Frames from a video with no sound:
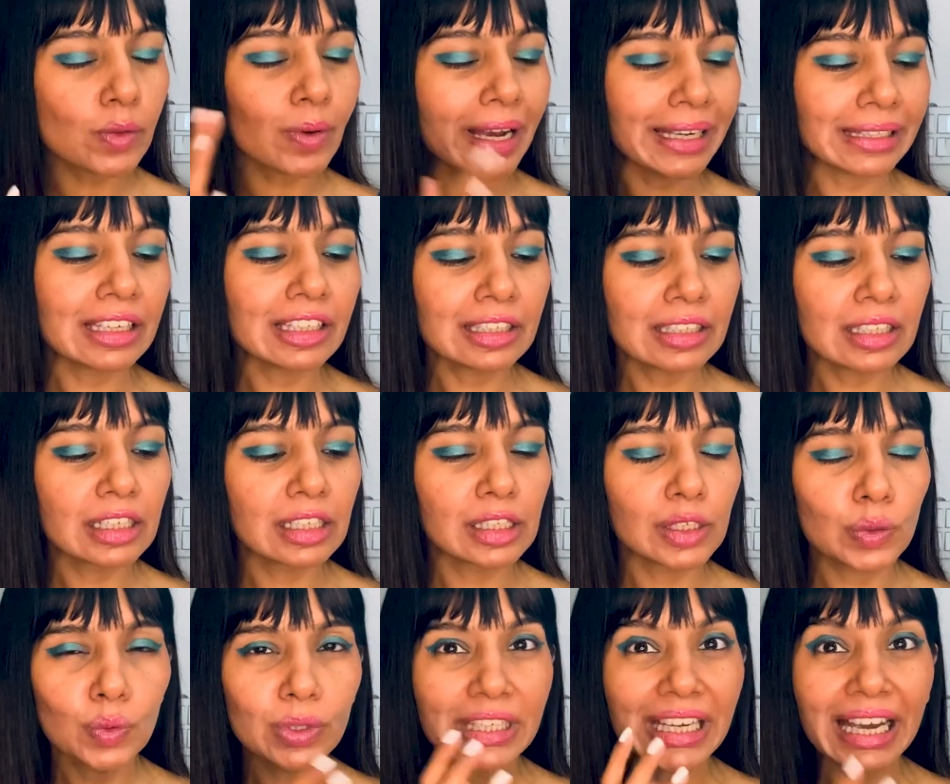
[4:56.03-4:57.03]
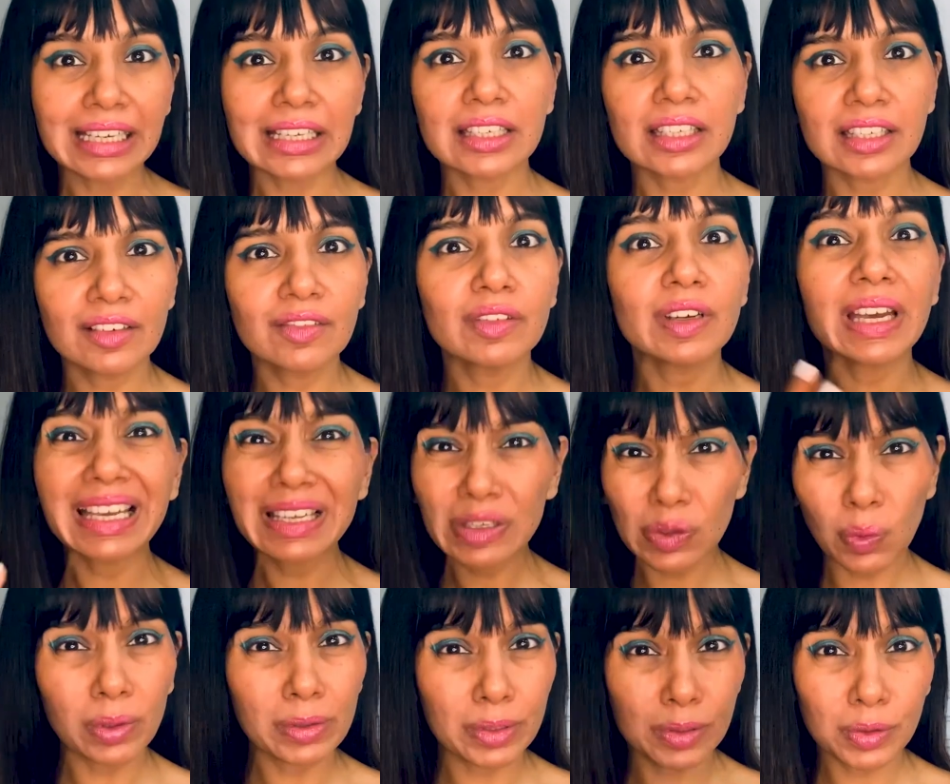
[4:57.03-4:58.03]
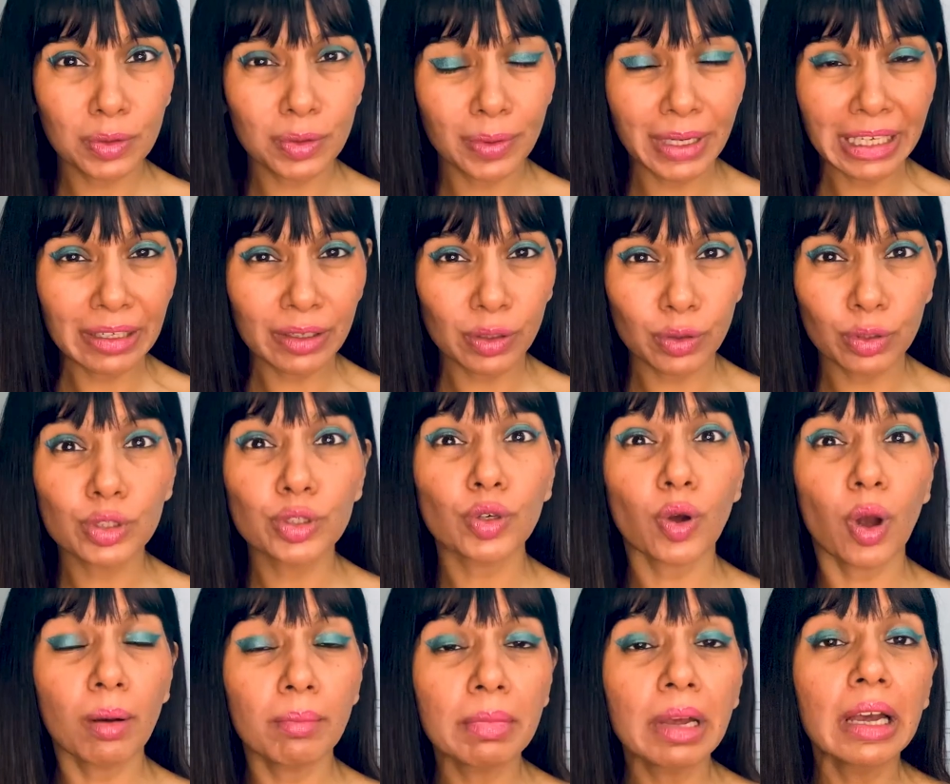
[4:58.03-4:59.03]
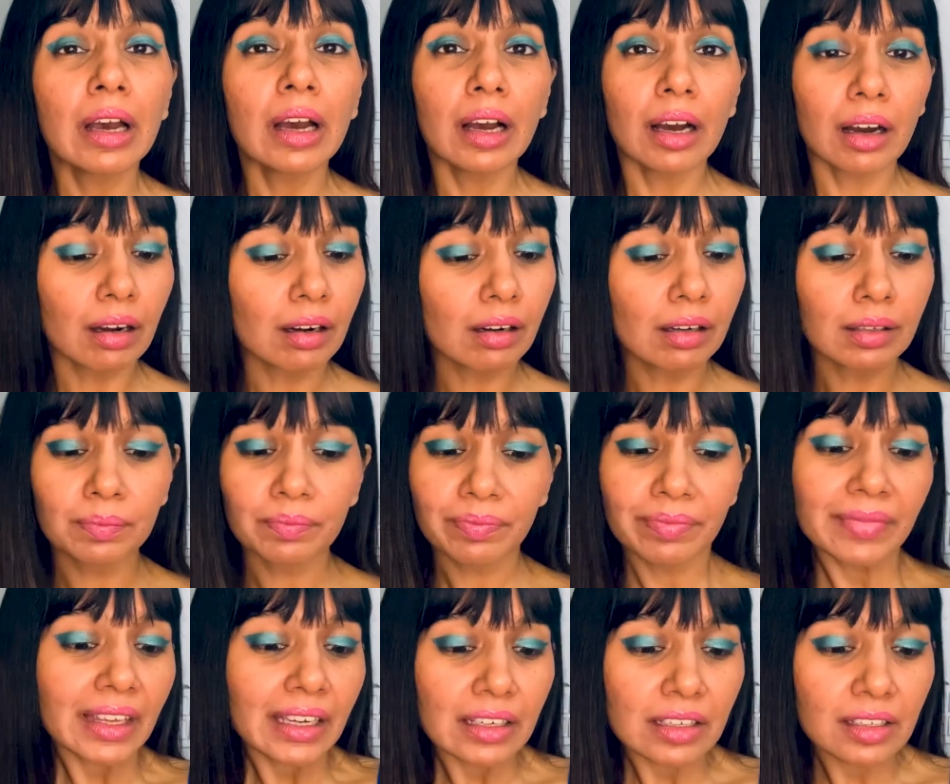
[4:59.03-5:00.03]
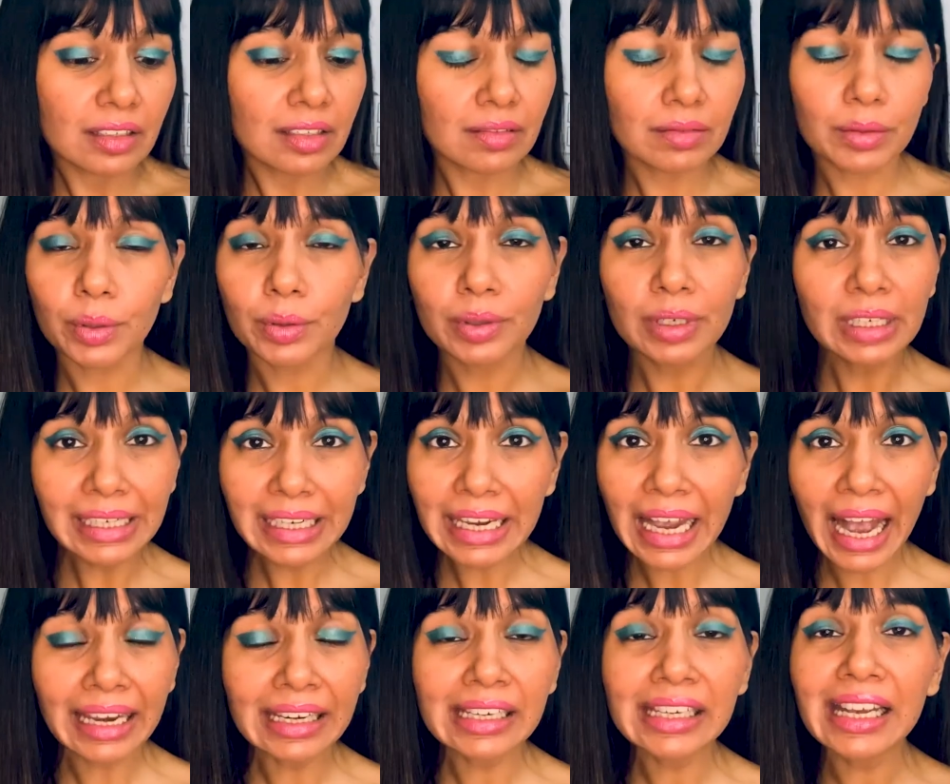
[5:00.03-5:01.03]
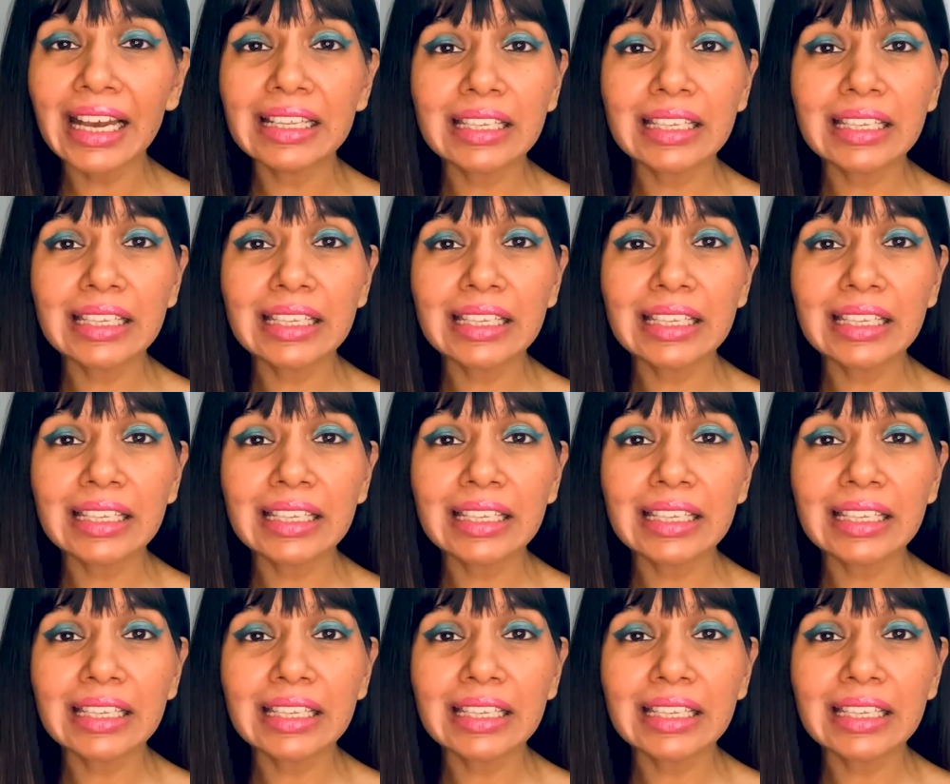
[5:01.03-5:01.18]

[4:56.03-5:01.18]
So I think the glue, the adhesive, is also doing a good job really handy.